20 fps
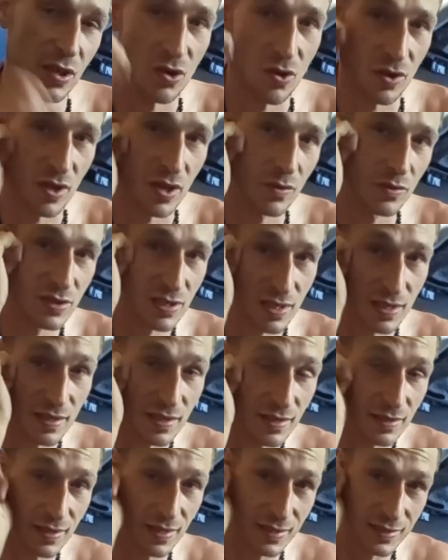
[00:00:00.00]
you know, he was, at
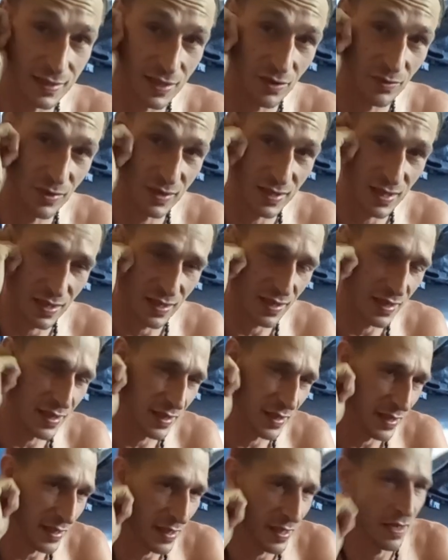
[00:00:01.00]
least he was,
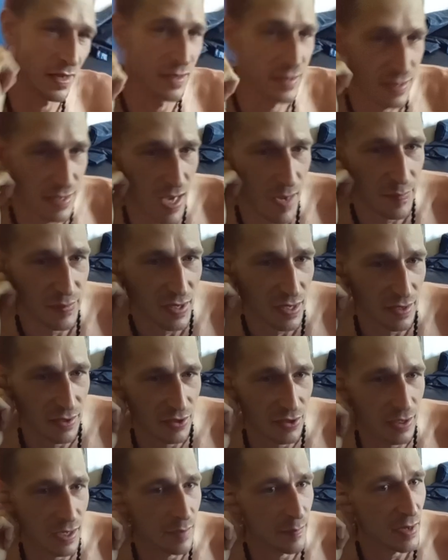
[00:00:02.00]
he accepted,
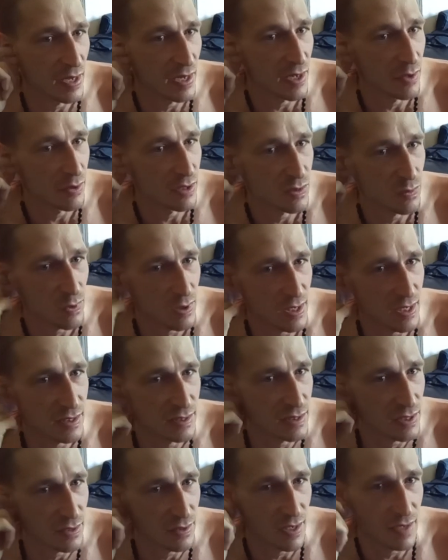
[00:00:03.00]
you know what I mean? He was
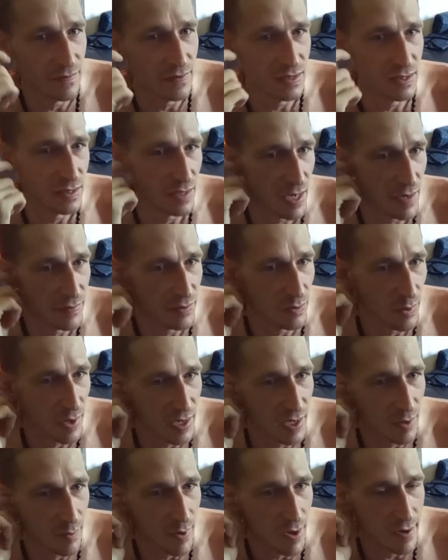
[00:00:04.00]
willing to live his life the
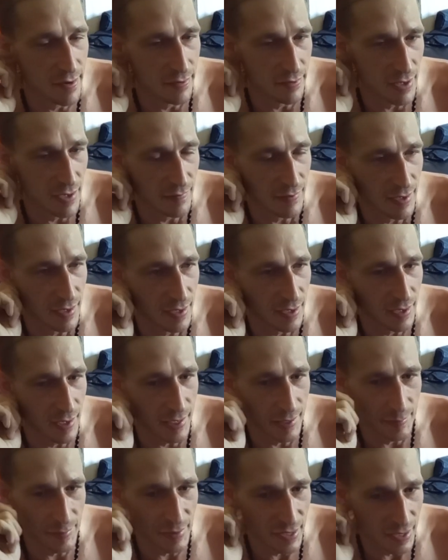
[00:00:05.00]
way he wanted to live it
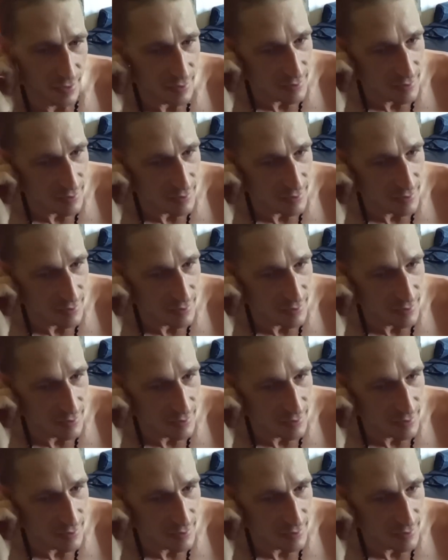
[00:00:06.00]
and be